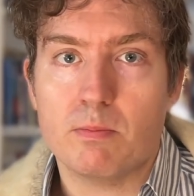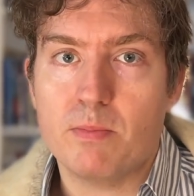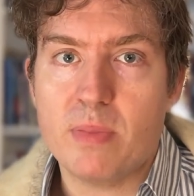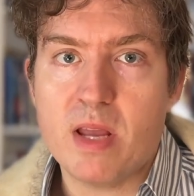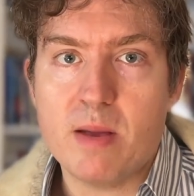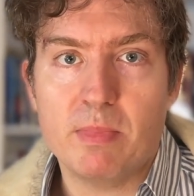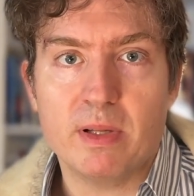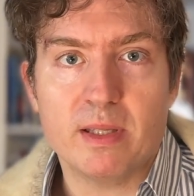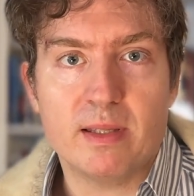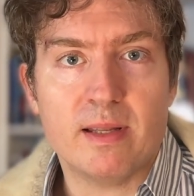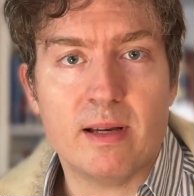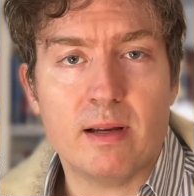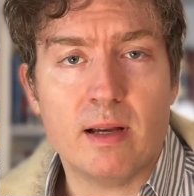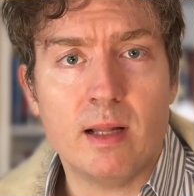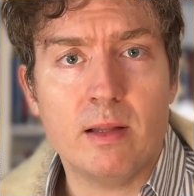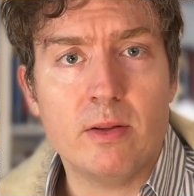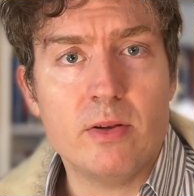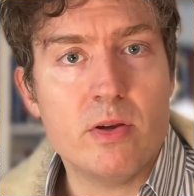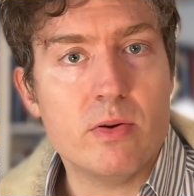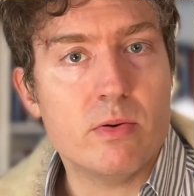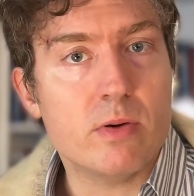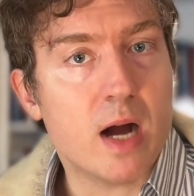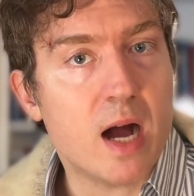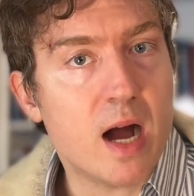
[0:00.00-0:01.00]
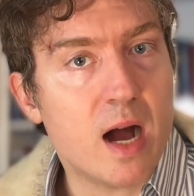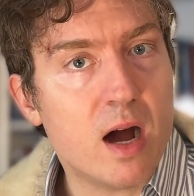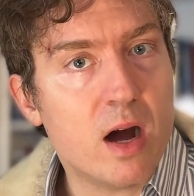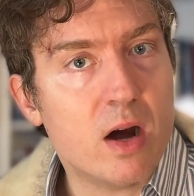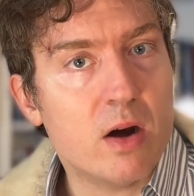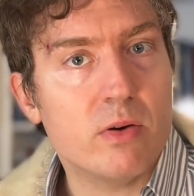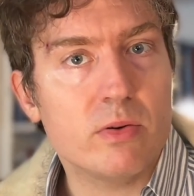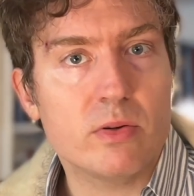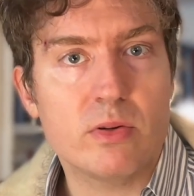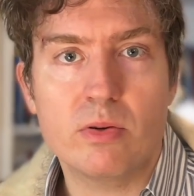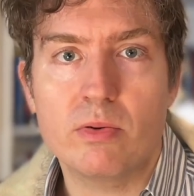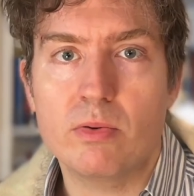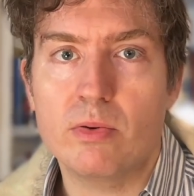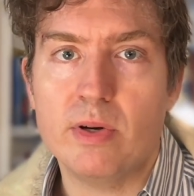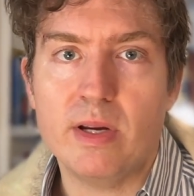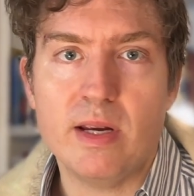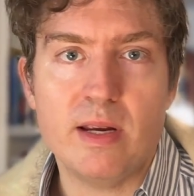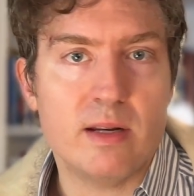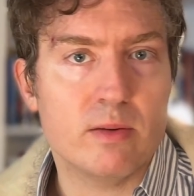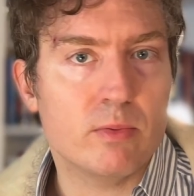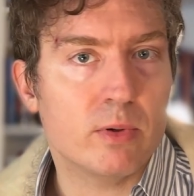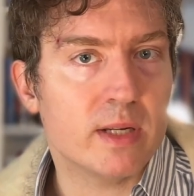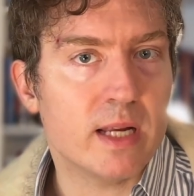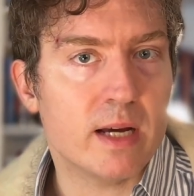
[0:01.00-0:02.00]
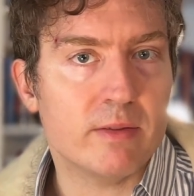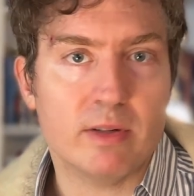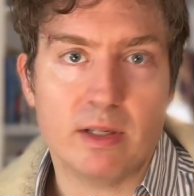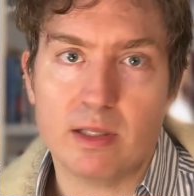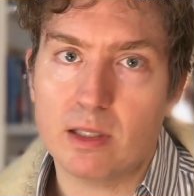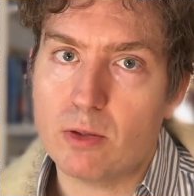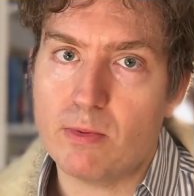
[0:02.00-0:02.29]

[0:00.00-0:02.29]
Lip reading: people tell you how to read whatever,